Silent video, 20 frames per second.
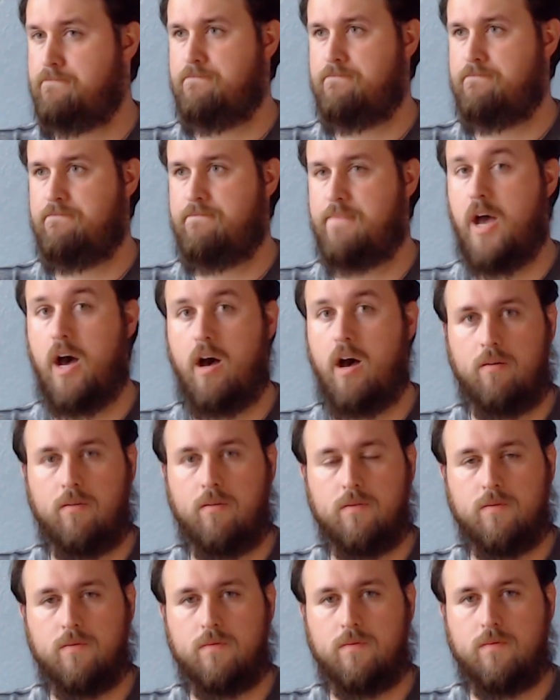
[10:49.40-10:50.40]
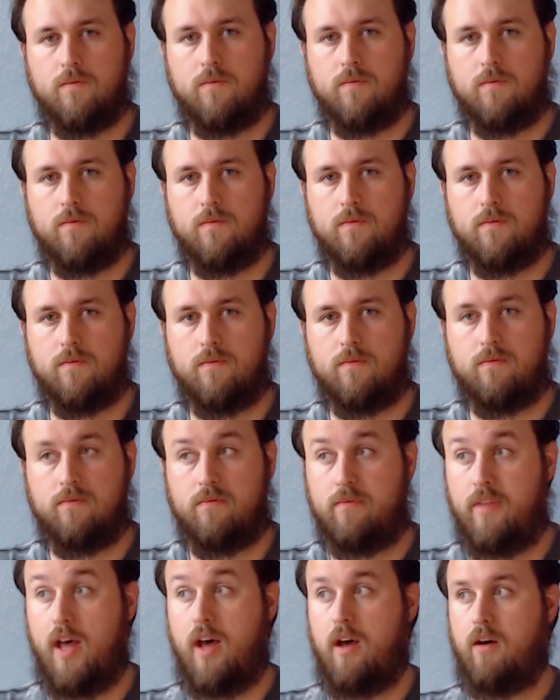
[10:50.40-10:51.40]
No.
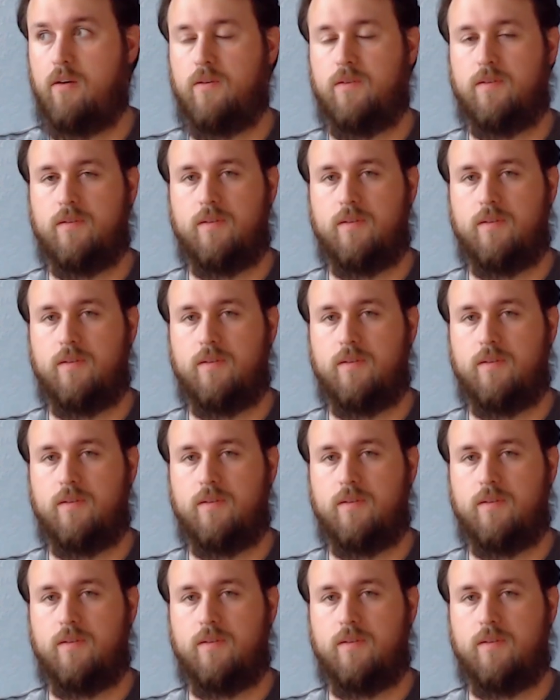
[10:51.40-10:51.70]
No.